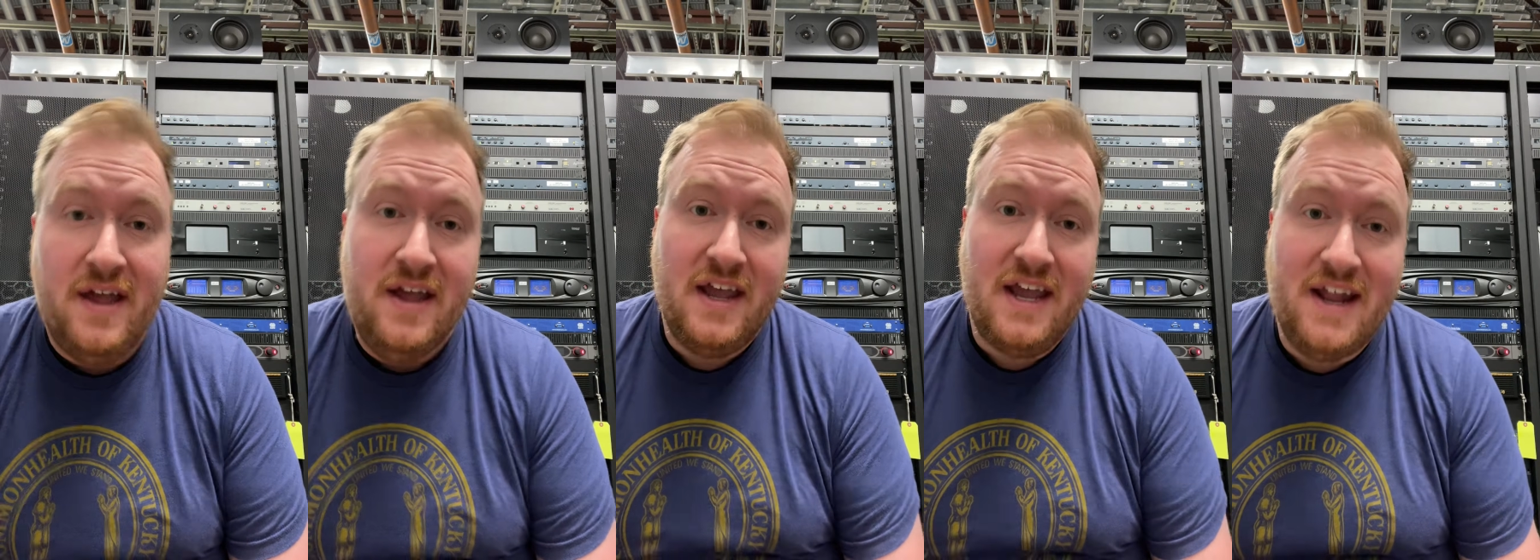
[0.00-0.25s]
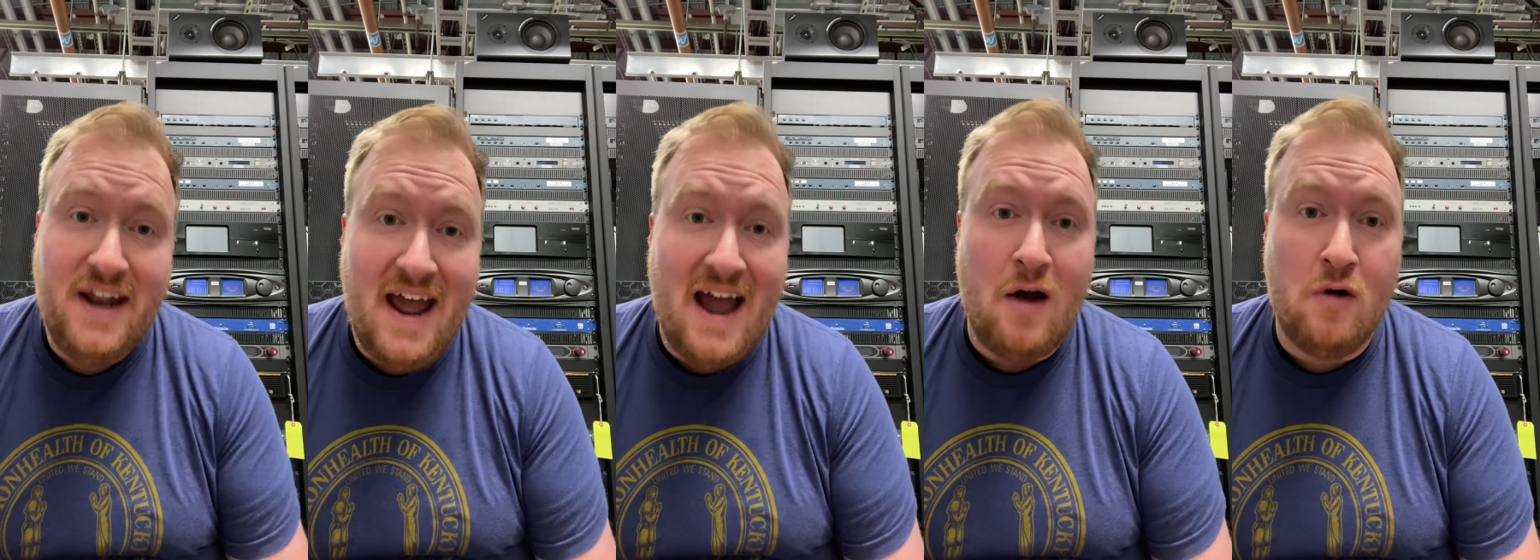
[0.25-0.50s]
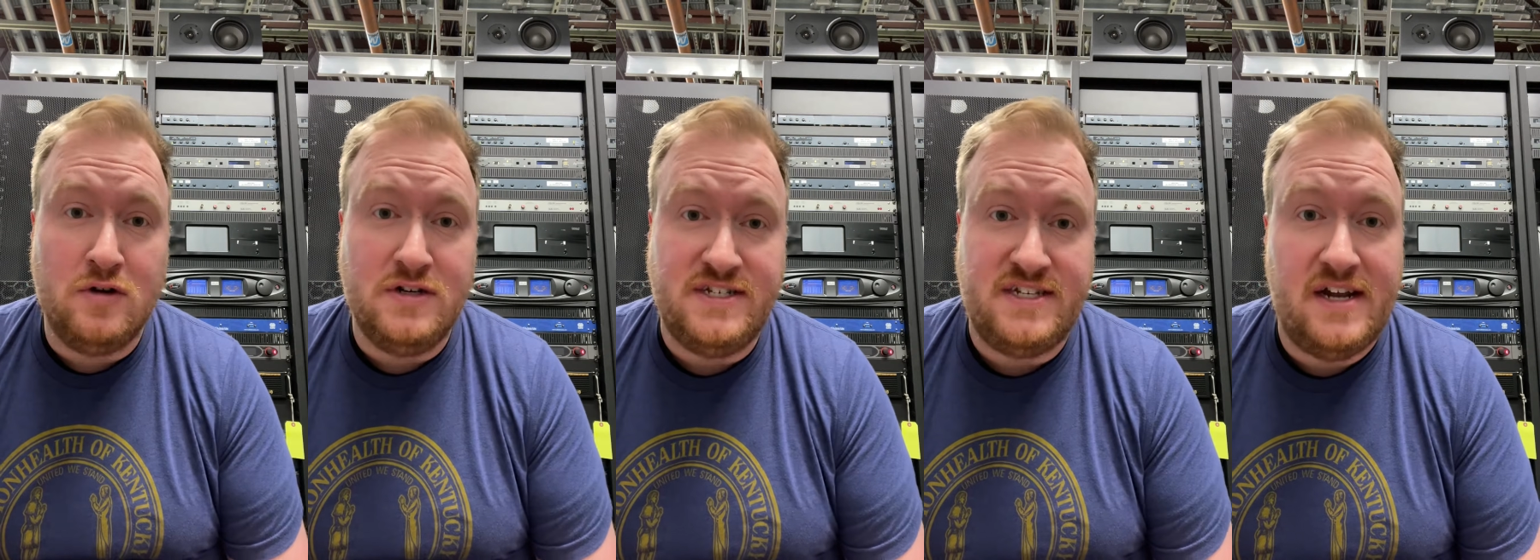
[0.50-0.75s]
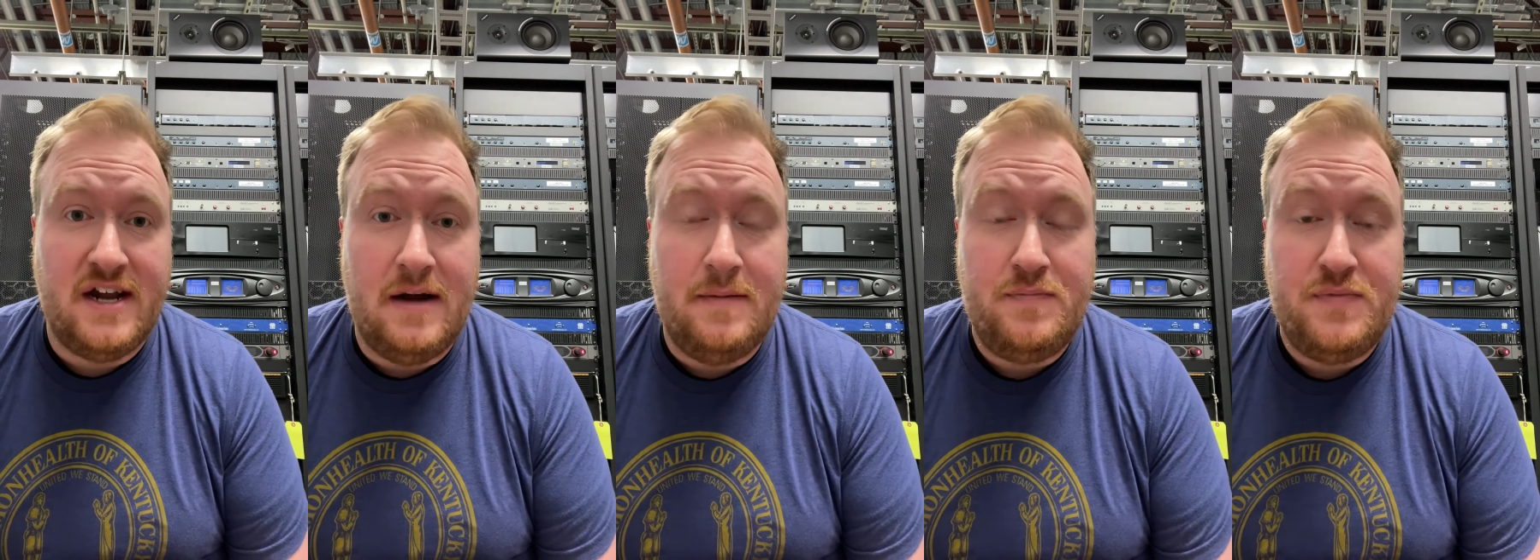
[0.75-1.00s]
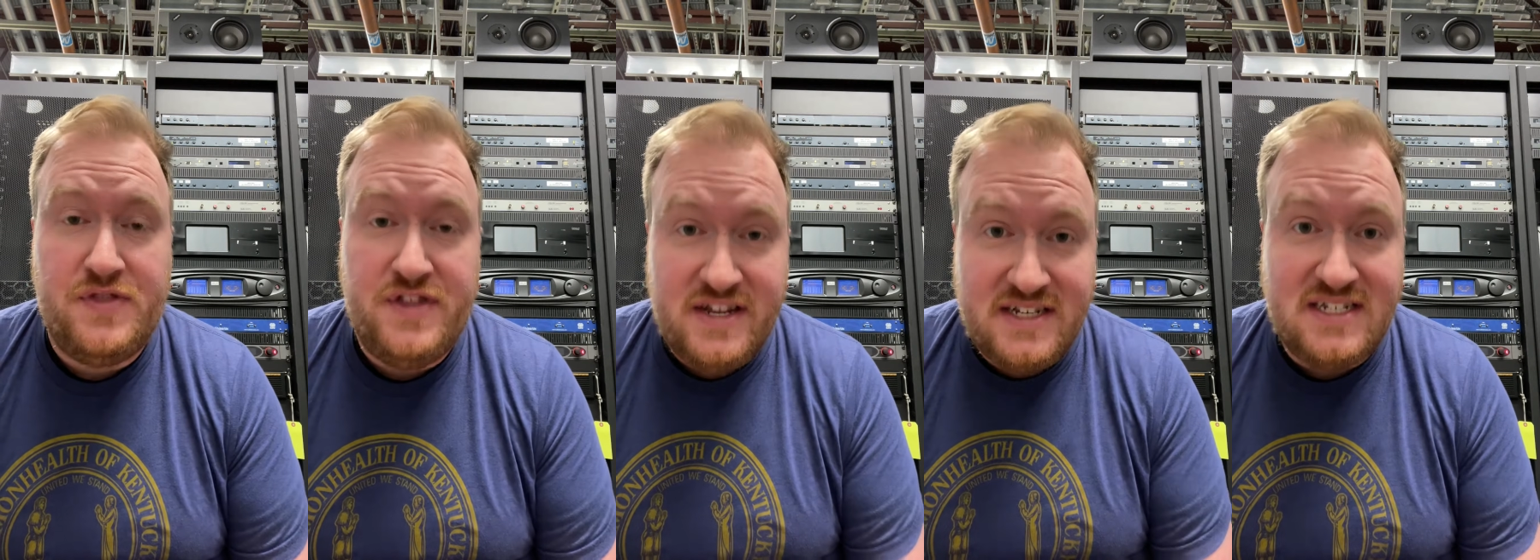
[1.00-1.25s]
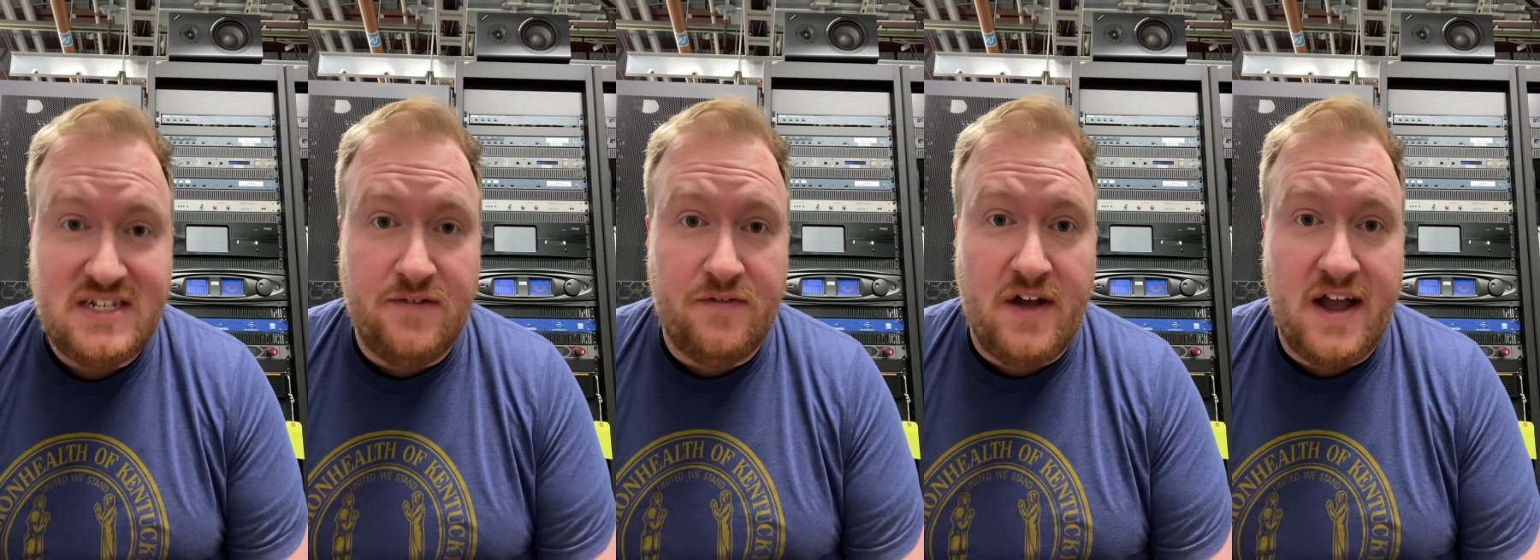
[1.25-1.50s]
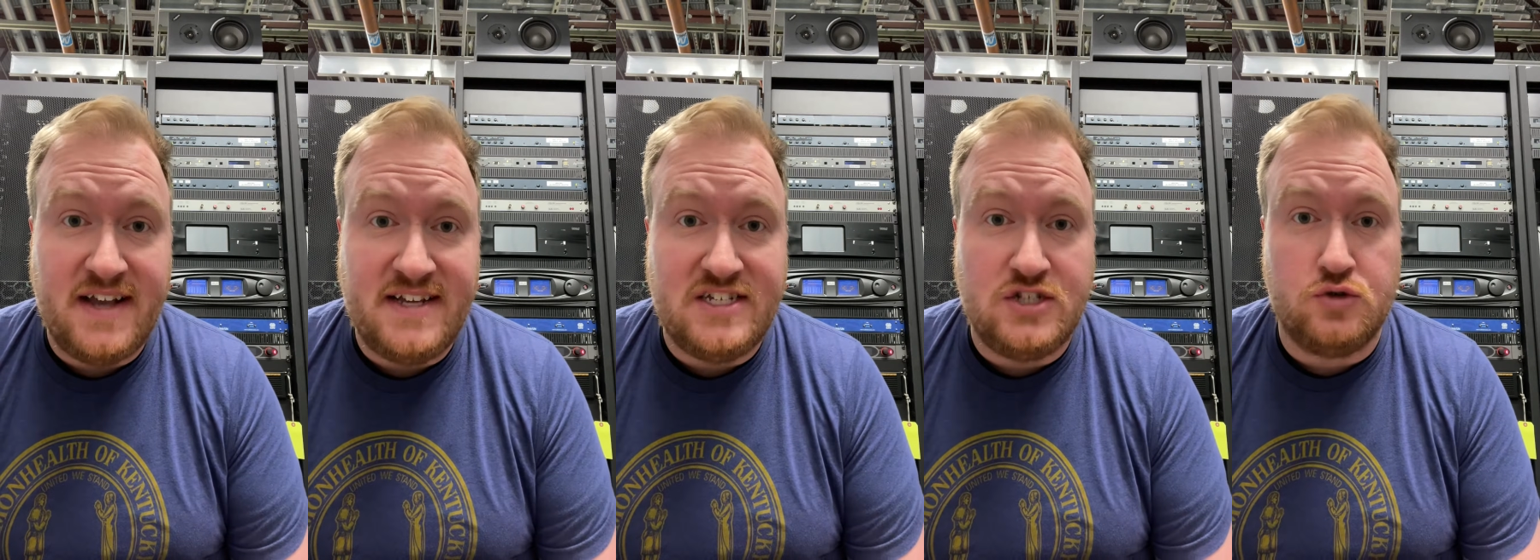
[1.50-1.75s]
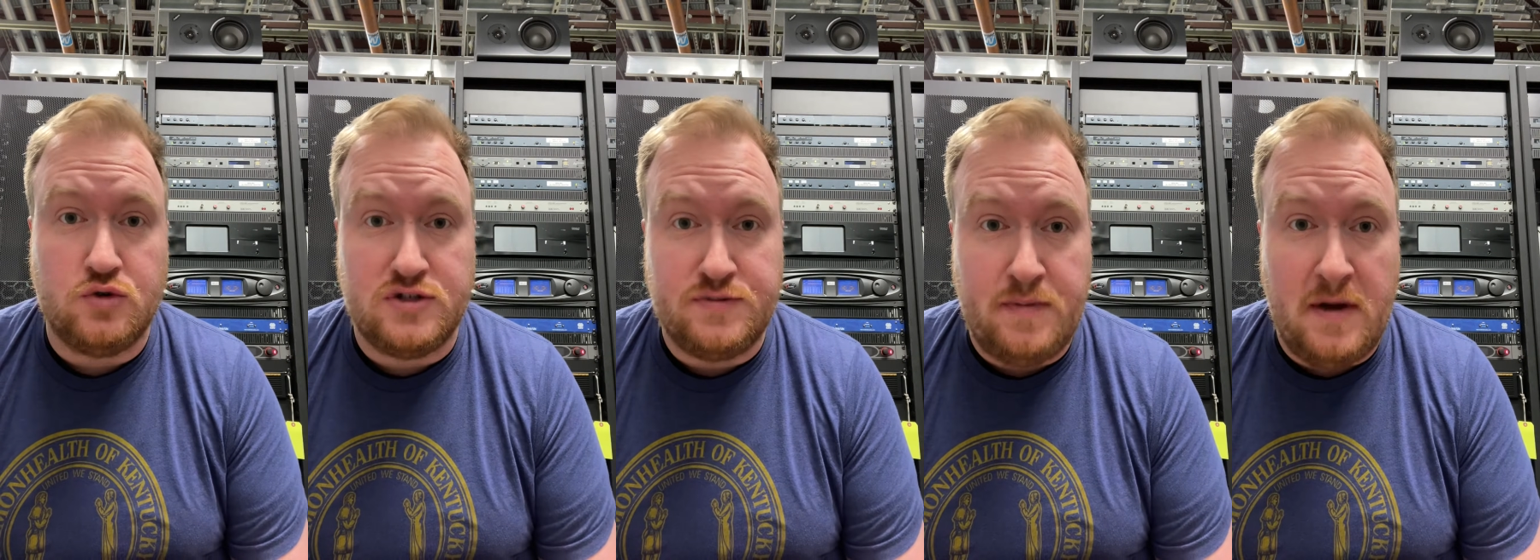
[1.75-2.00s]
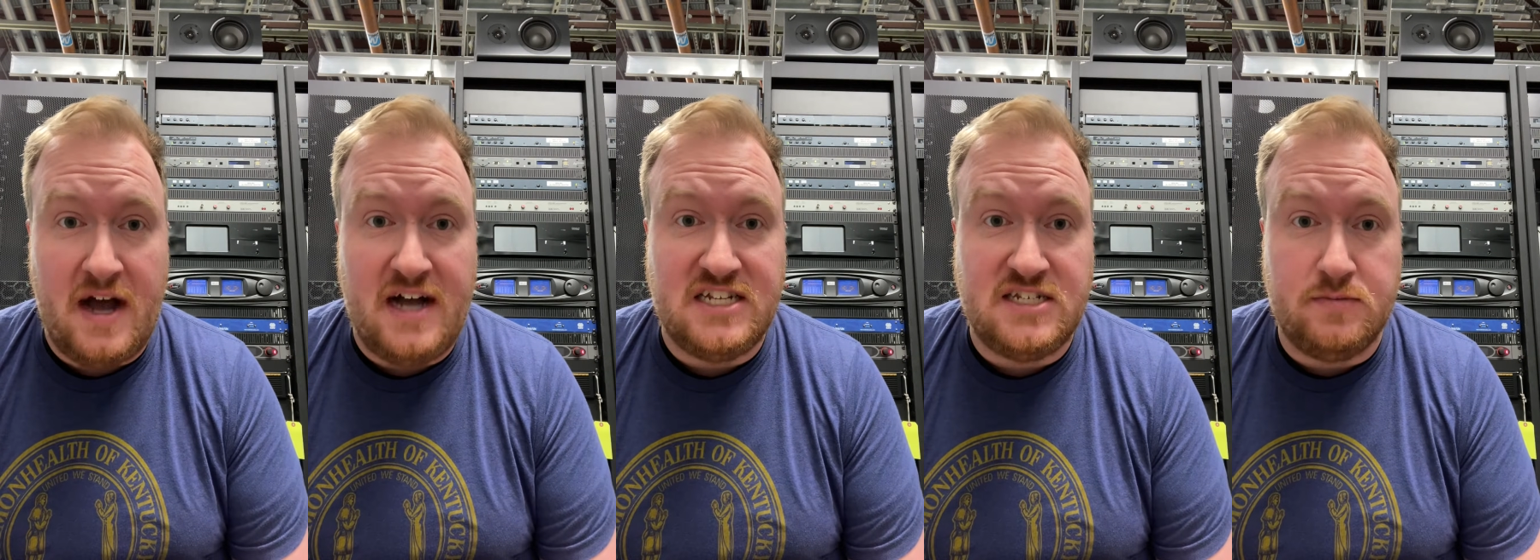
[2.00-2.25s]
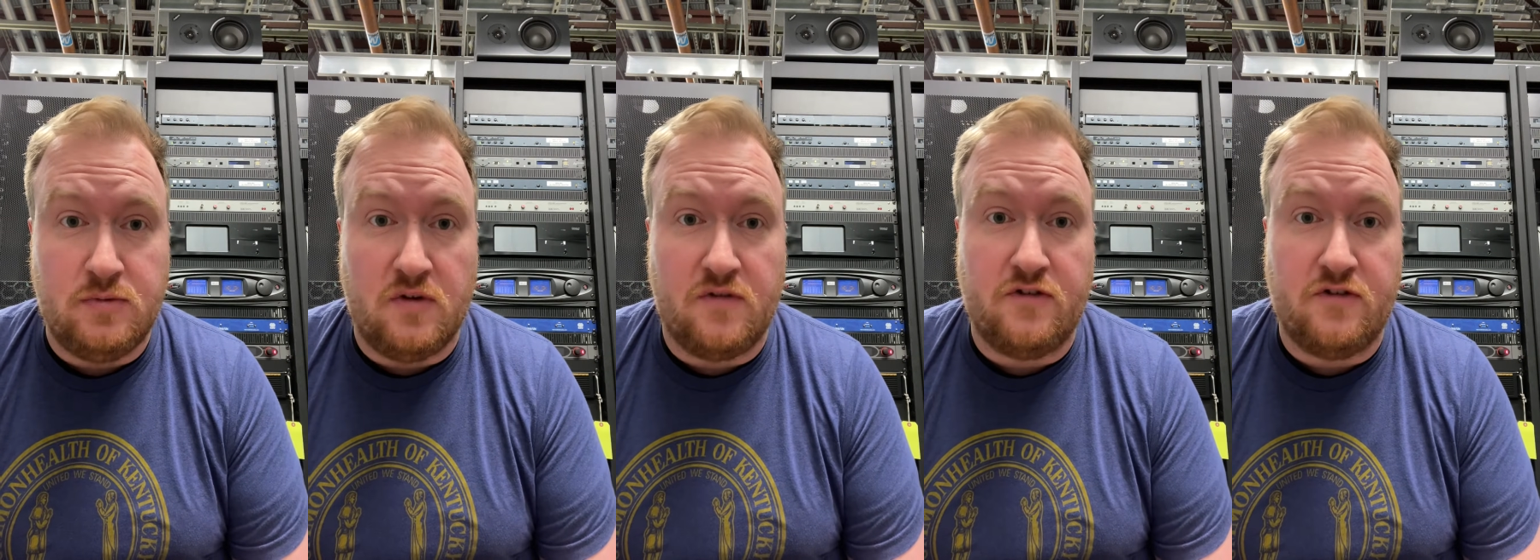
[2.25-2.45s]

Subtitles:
In our setup, this device is responsible